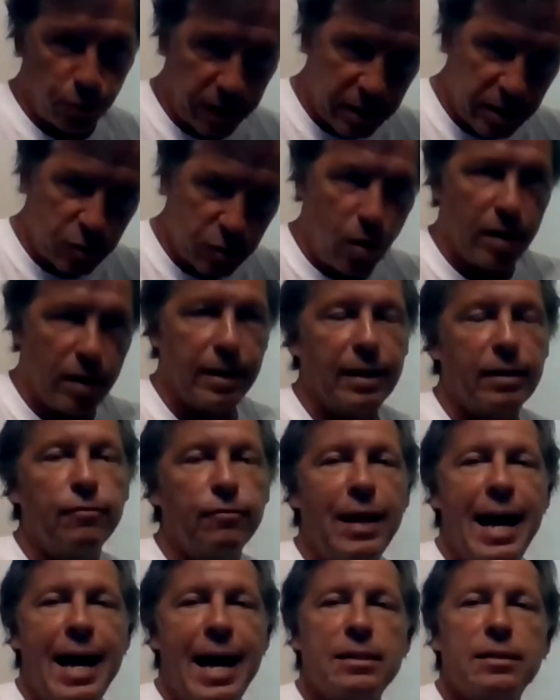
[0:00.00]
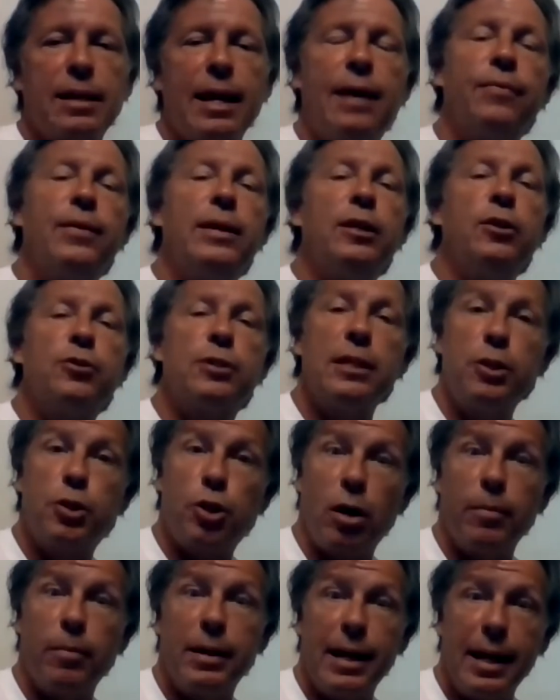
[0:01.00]
this Swan Neck flask, and then you see
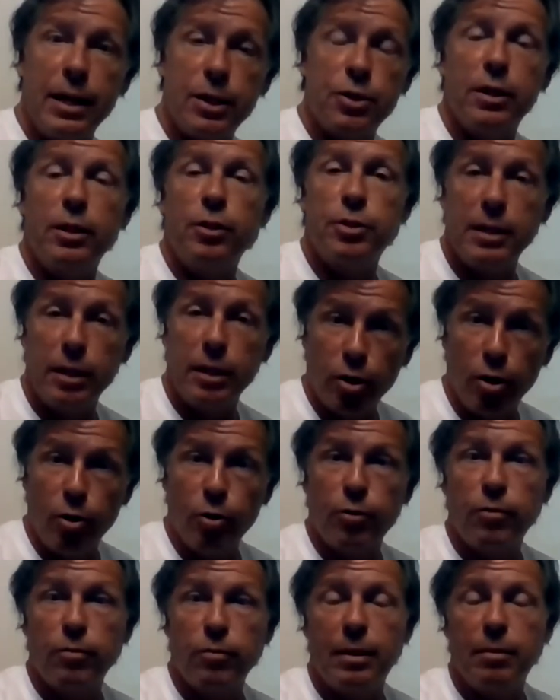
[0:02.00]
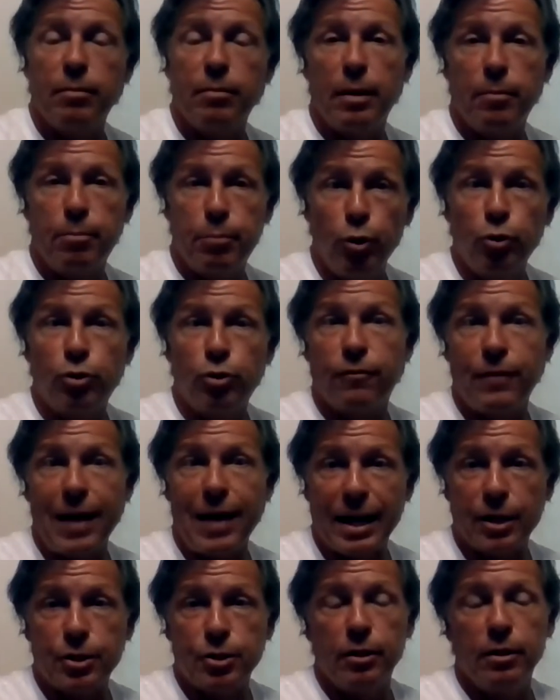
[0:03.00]
germination, you see growth and
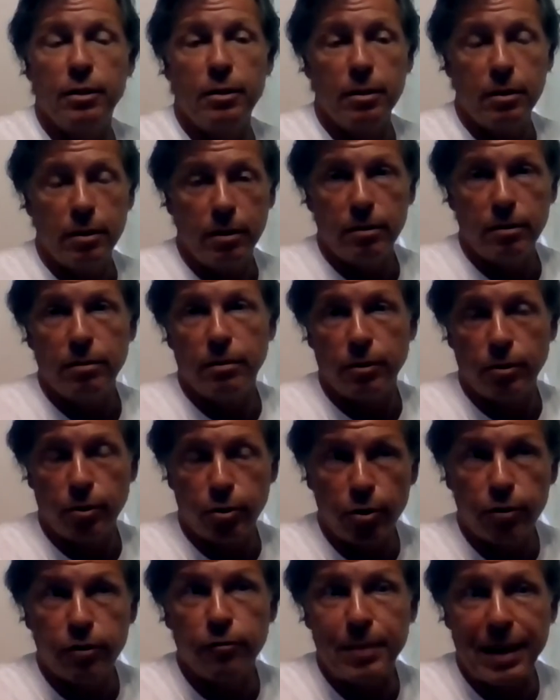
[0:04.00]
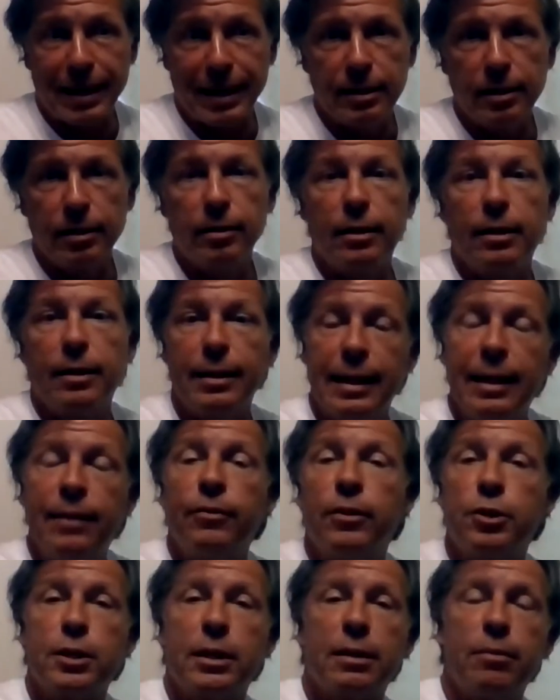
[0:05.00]
putrefaction, growth of bacteria
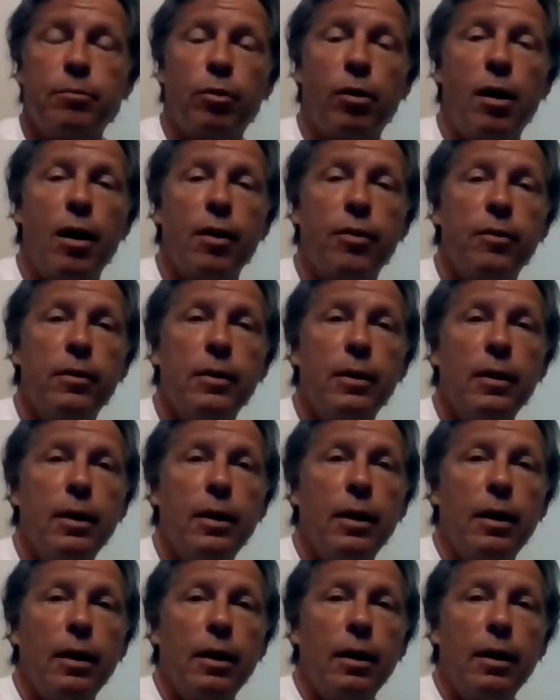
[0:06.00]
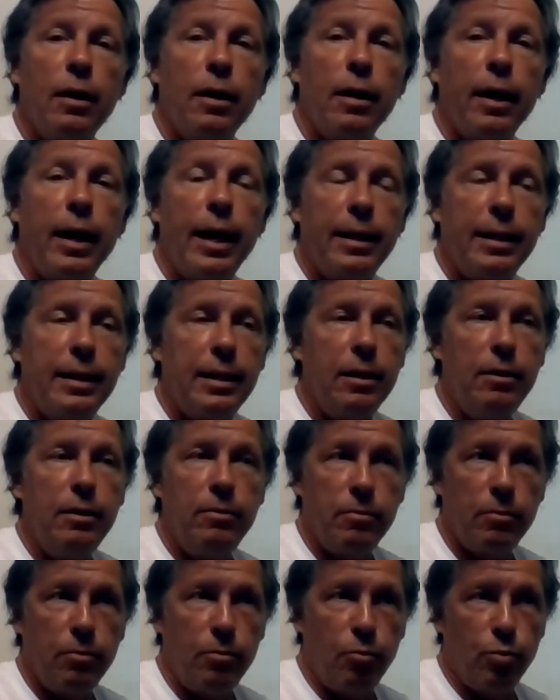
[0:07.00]
in the chicken broth. And
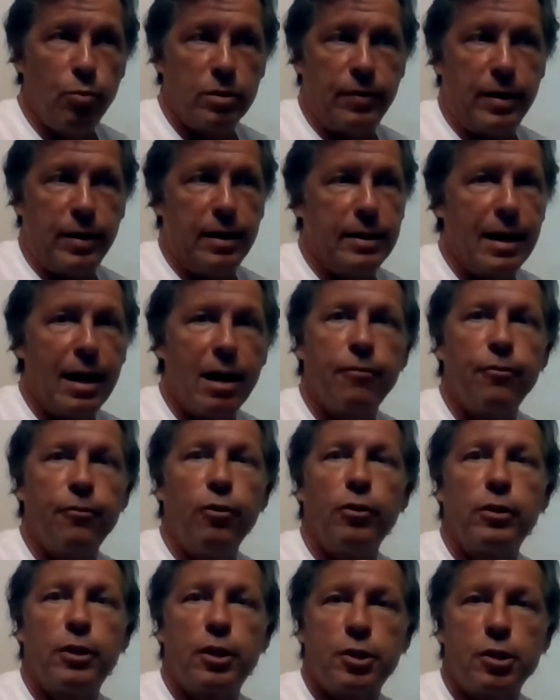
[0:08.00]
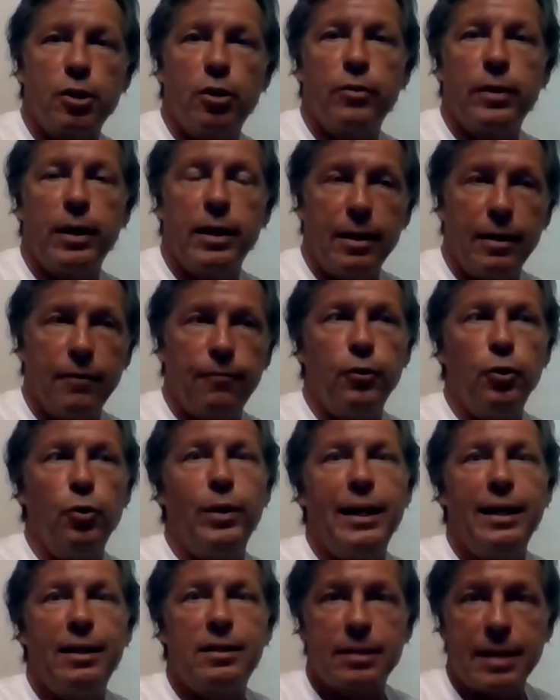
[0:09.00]
he was very careful to show that if
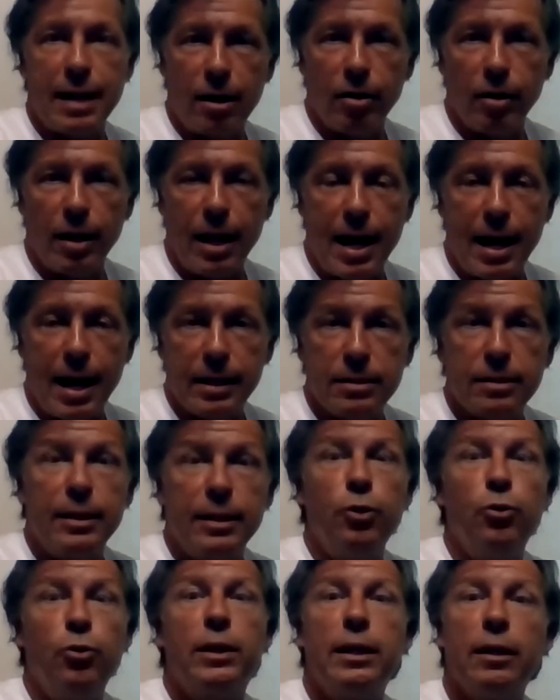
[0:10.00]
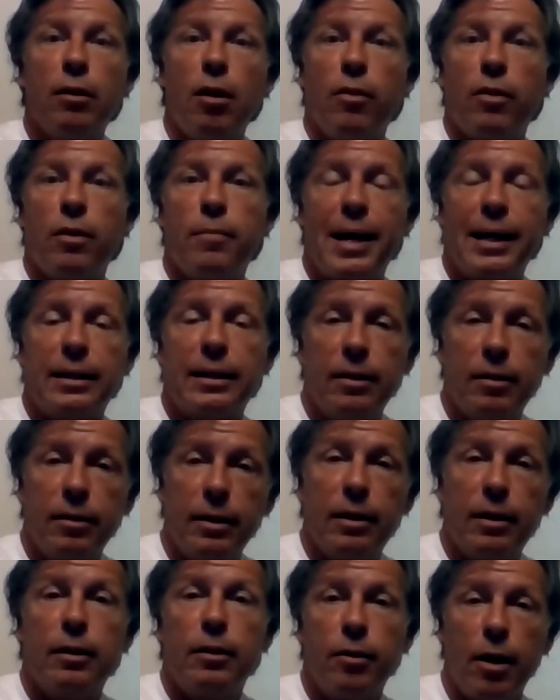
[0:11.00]
you heat sterilize, then you kill all the
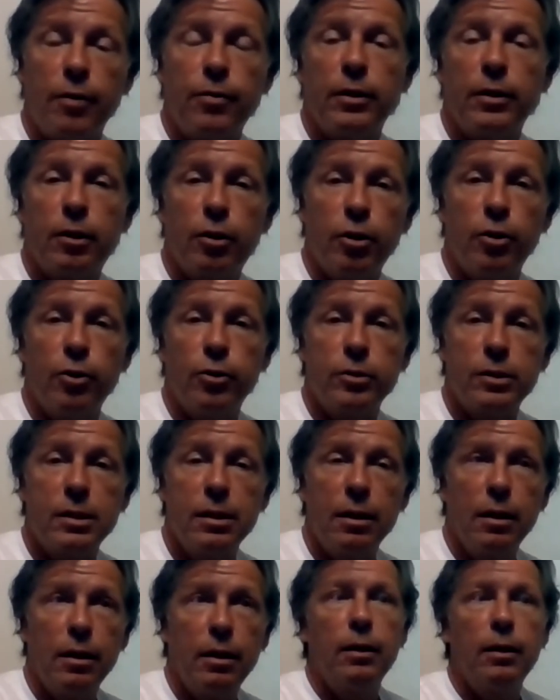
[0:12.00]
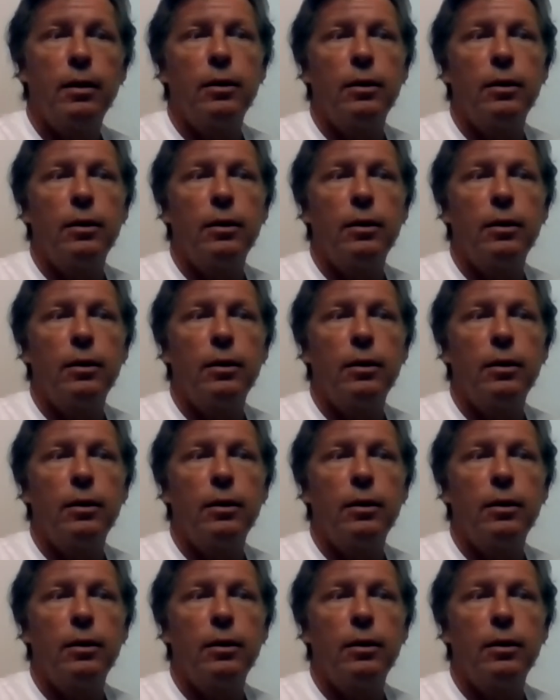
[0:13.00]
bacteria, nothing grows.